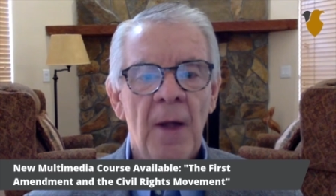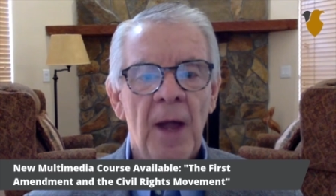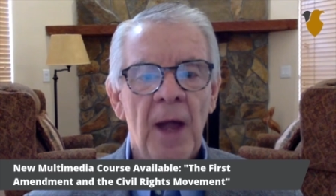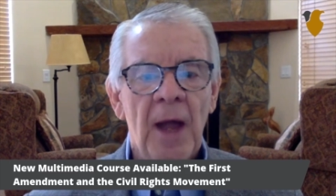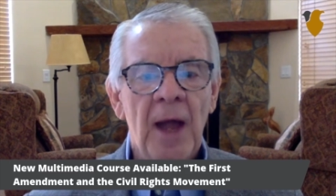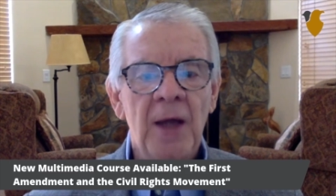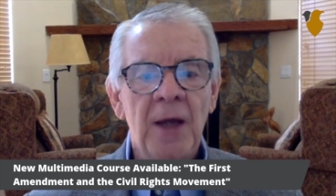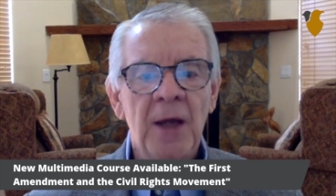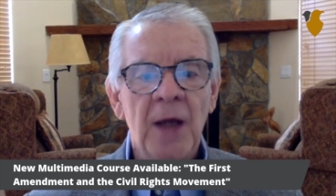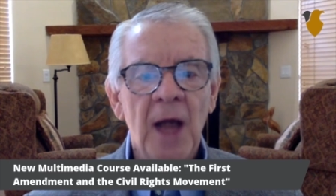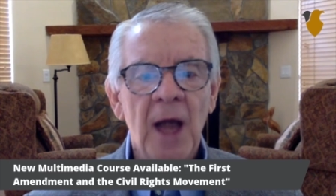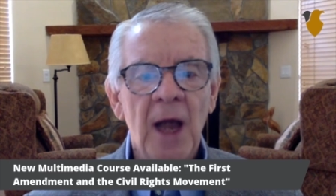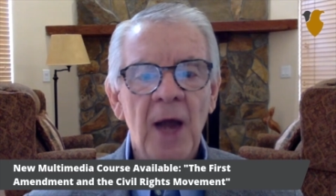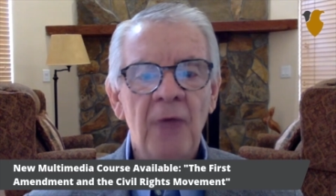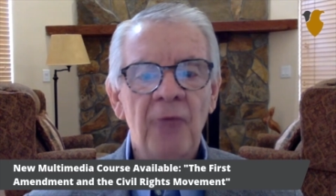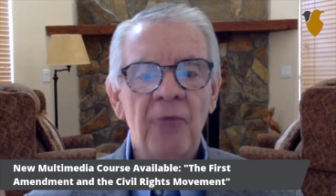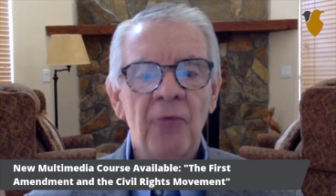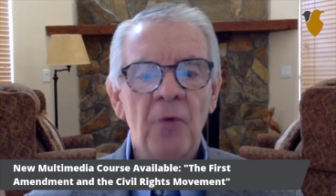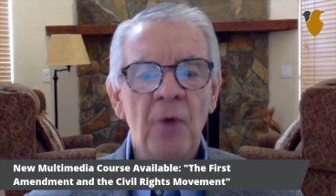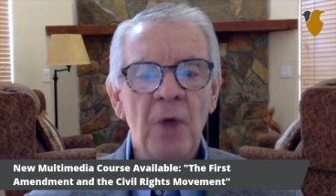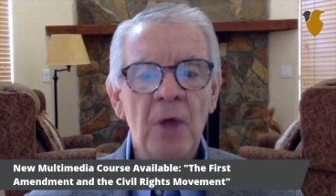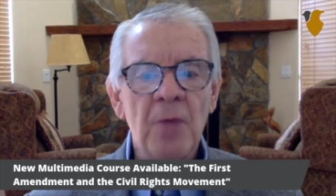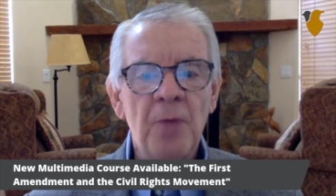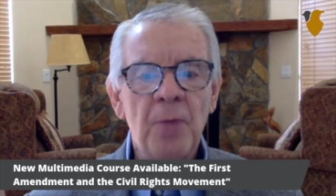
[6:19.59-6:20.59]
and
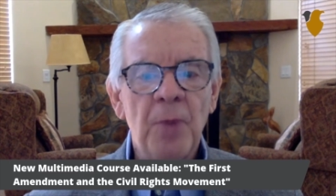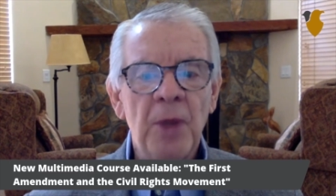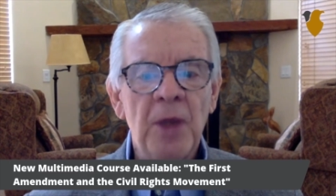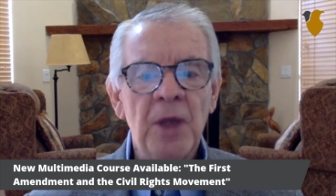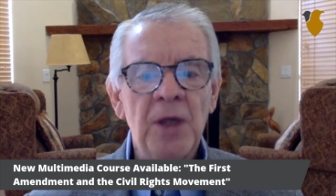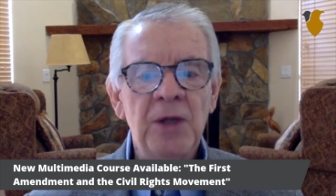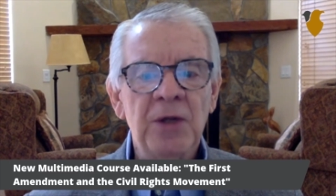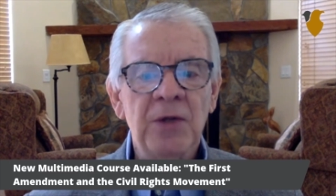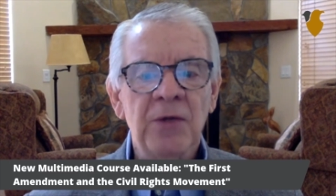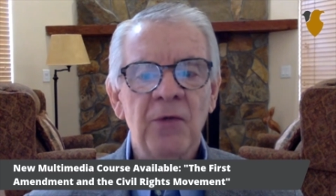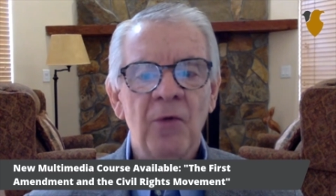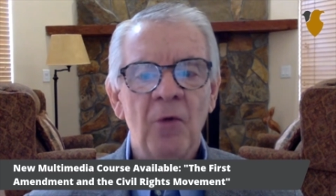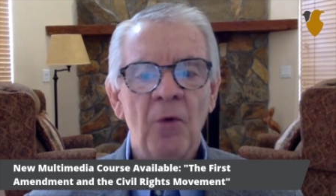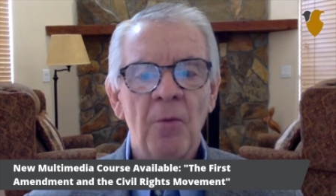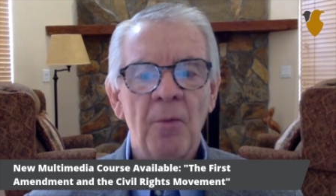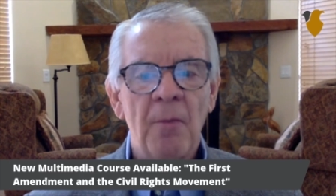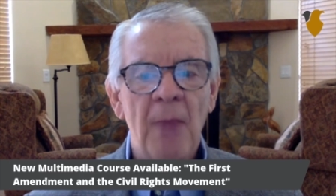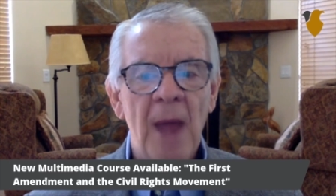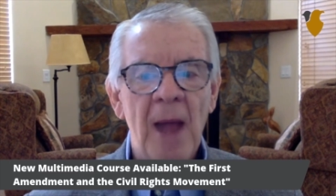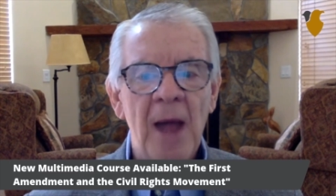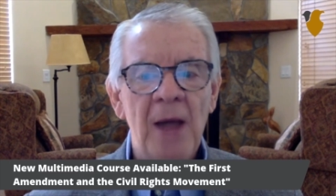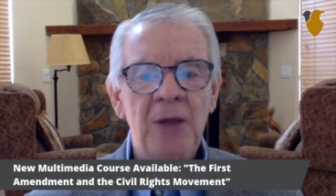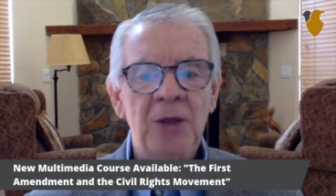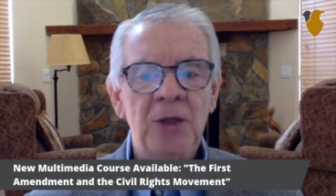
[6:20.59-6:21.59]
every peaceful
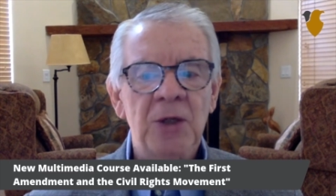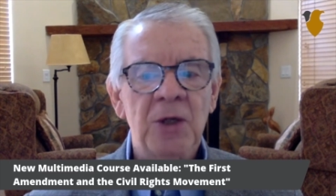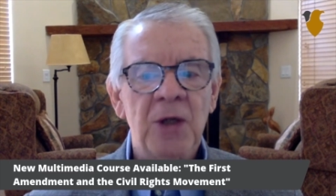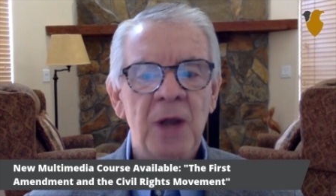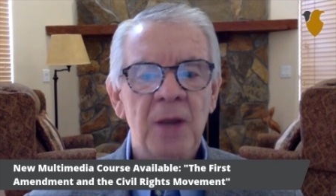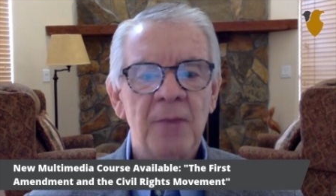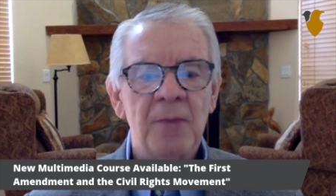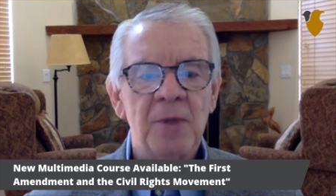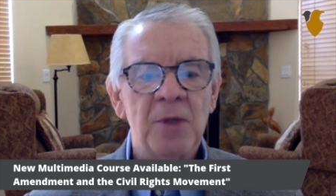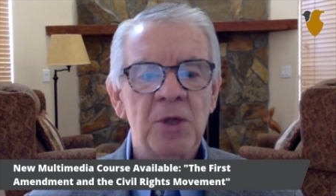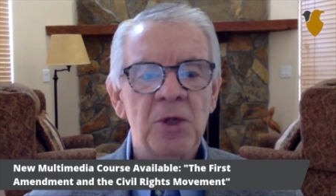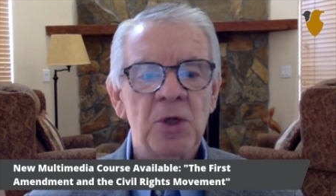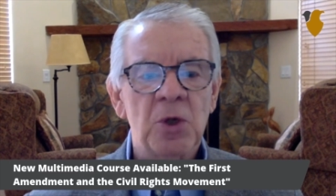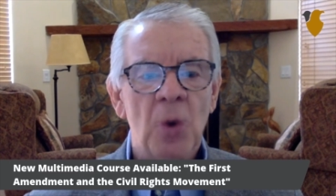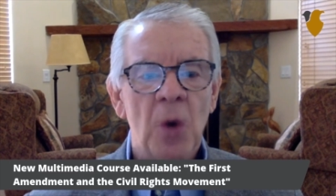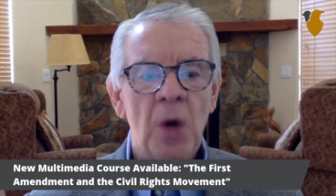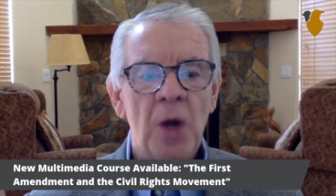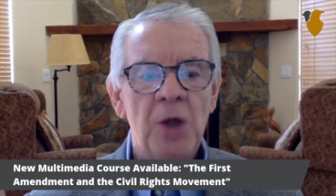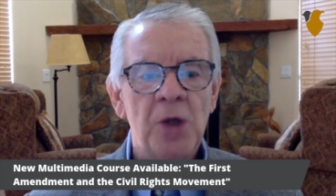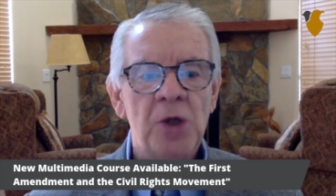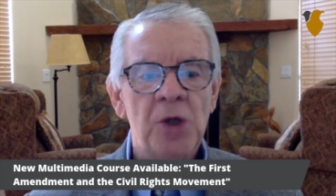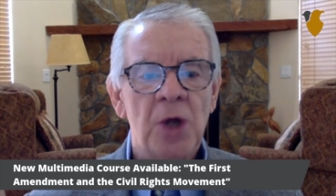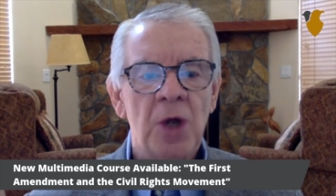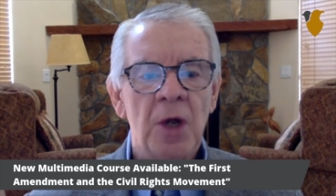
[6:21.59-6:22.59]
mass
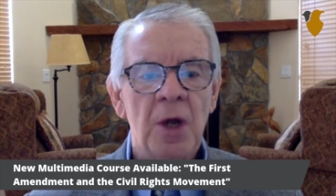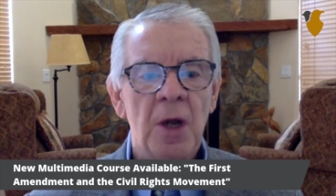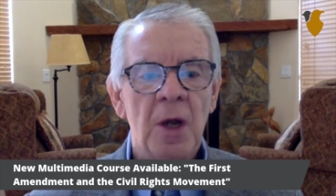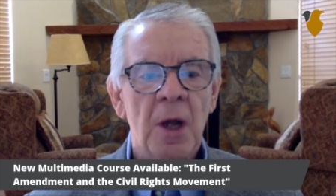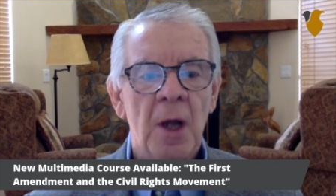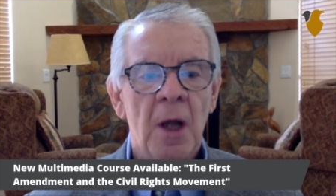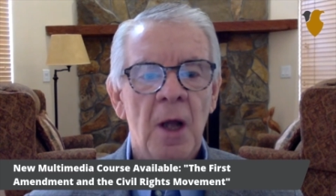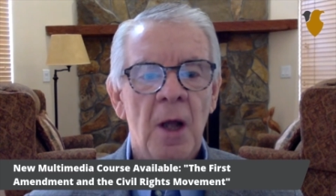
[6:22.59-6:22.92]
demonstration